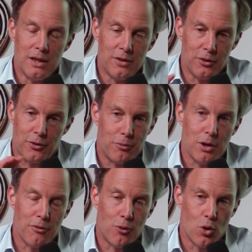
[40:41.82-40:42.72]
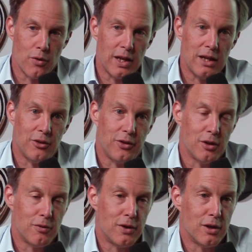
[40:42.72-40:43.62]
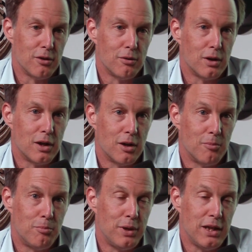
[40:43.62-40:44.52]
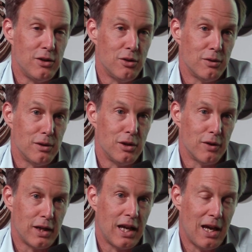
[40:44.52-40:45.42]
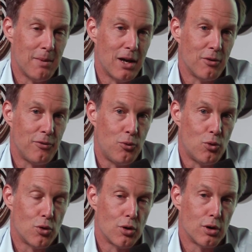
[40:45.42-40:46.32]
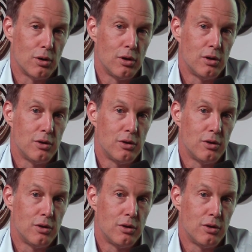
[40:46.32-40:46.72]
yeah. there's three or four of these. They're they're uh, being you know they came out for